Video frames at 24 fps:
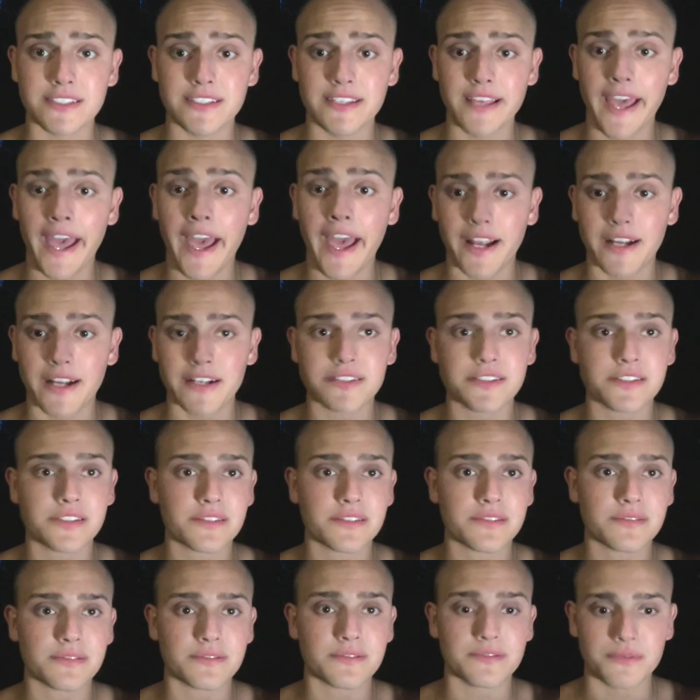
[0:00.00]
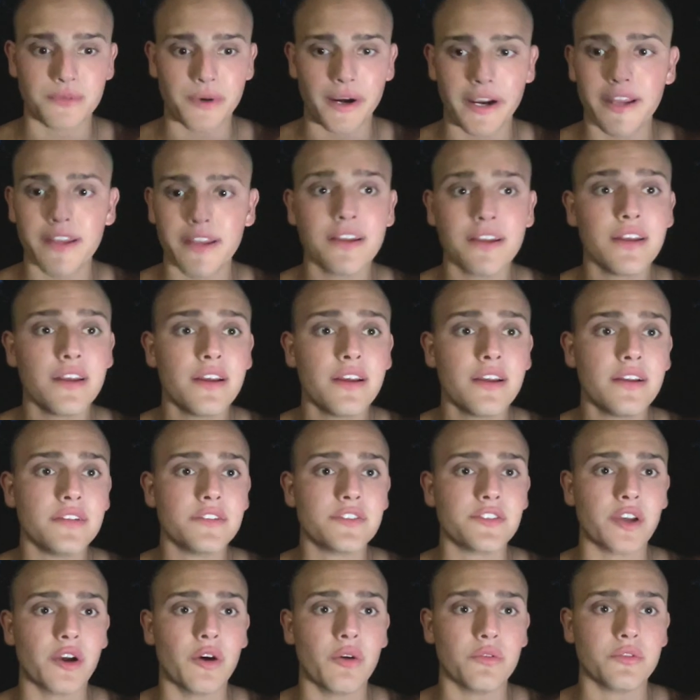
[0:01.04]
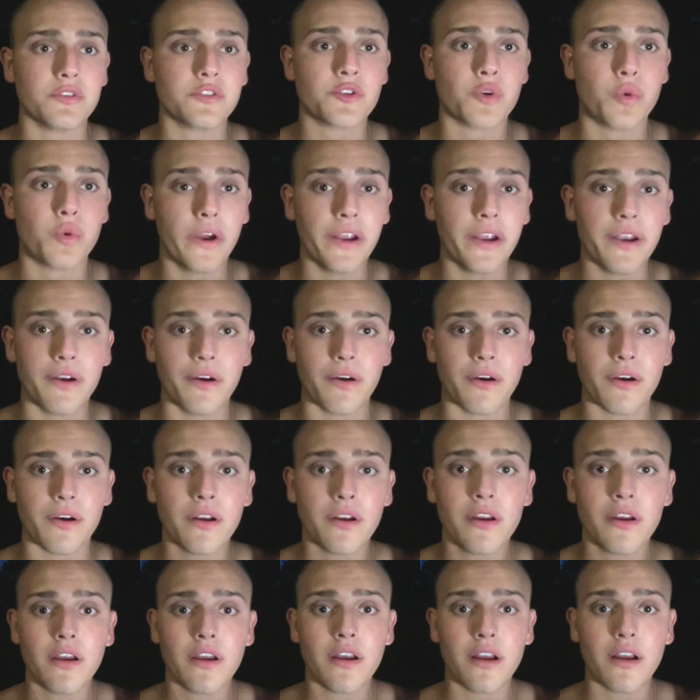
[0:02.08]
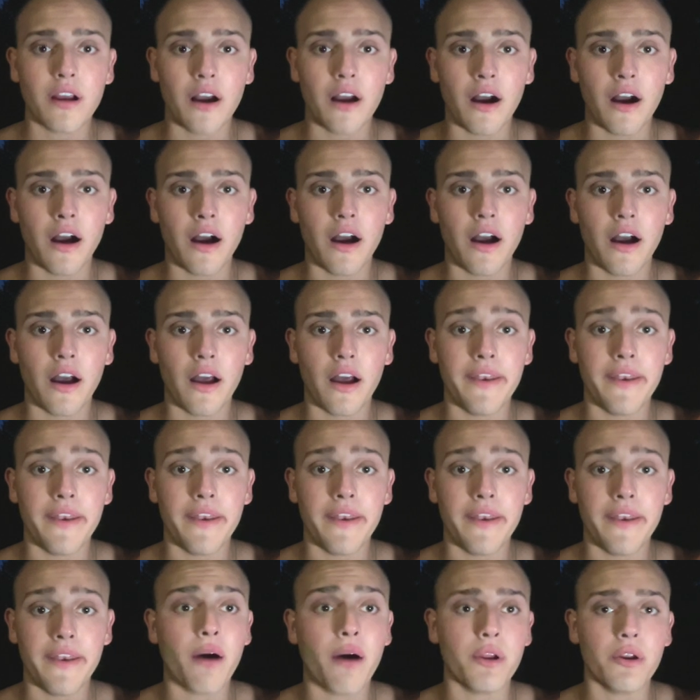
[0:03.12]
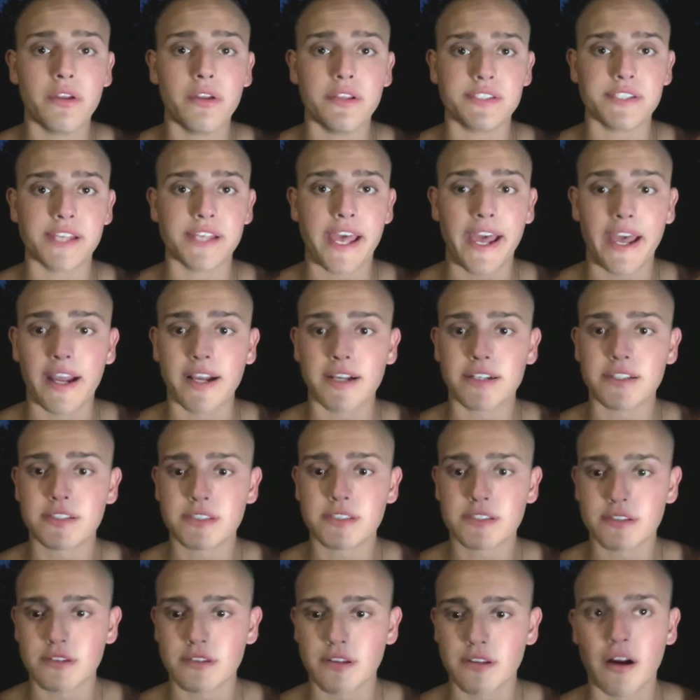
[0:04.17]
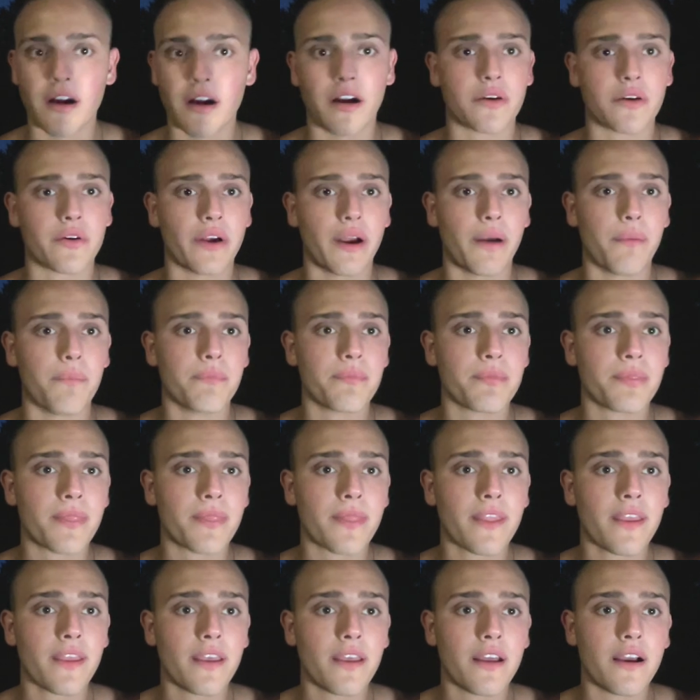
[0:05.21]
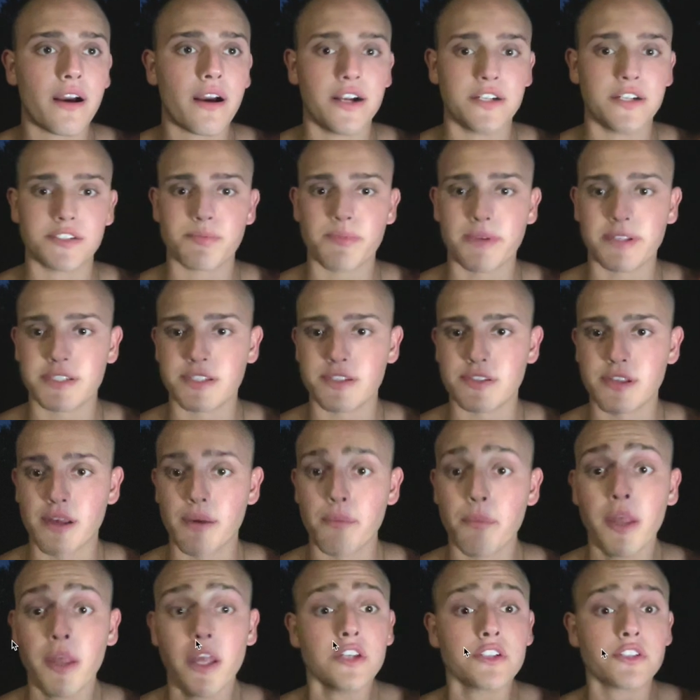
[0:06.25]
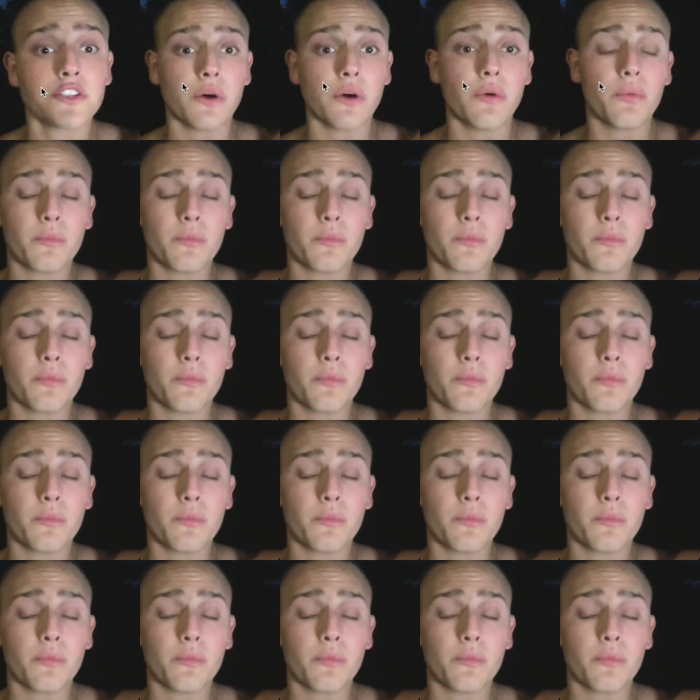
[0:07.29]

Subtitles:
X, right? So Twitter, now known as X. Oh crap, I just messed this up. So